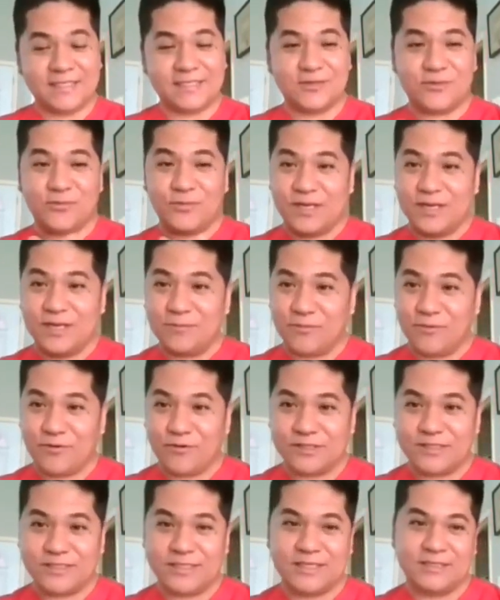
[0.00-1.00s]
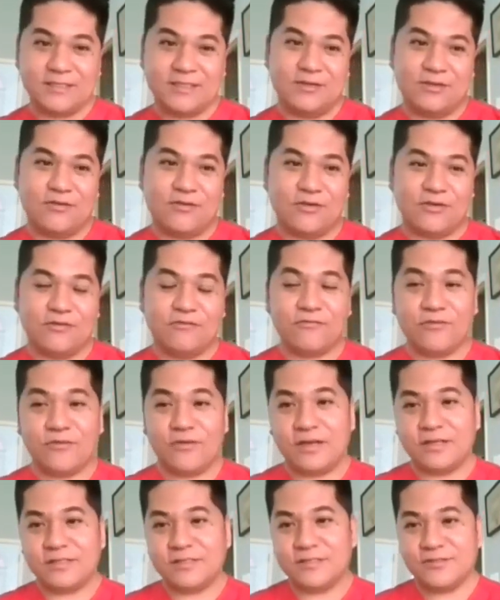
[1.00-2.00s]
so we need protein in order for
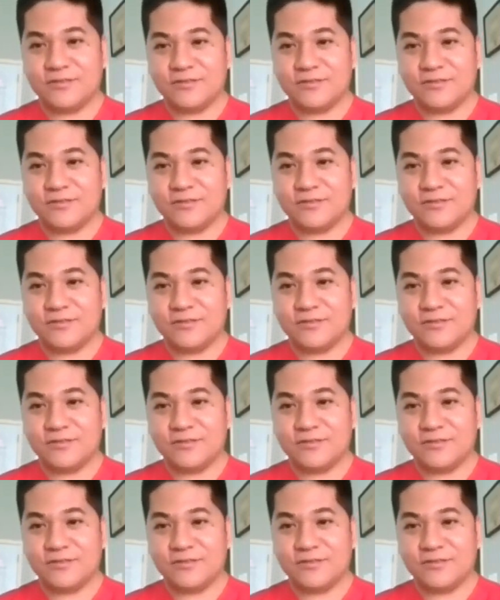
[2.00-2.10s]
us